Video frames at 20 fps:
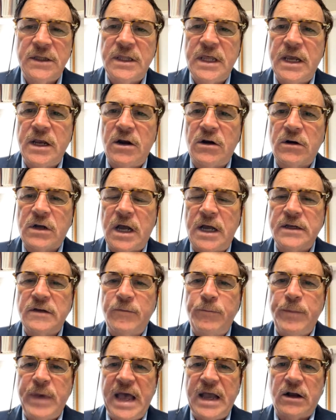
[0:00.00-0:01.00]
They are kind
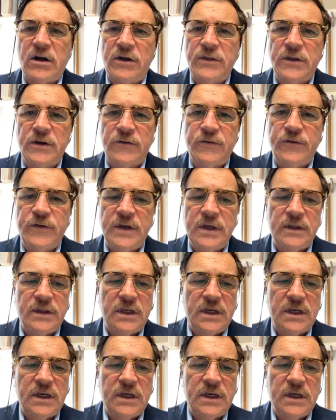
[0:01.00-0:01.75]
of back on their feet.